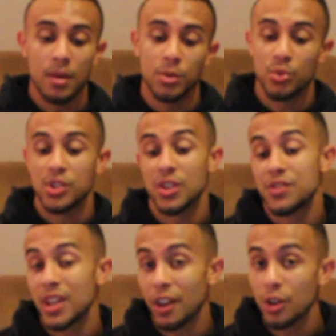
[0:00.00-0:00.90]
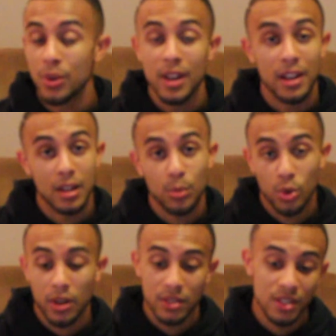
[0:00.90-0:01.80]
between Shevchenko and number
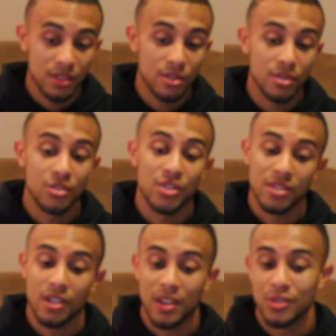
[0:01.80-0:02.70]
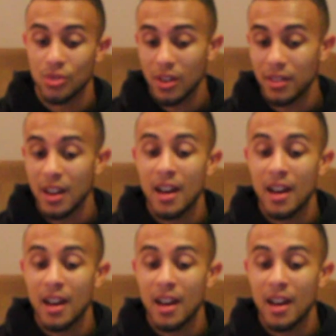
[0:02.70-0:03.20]
1 contender Jessica Andrade.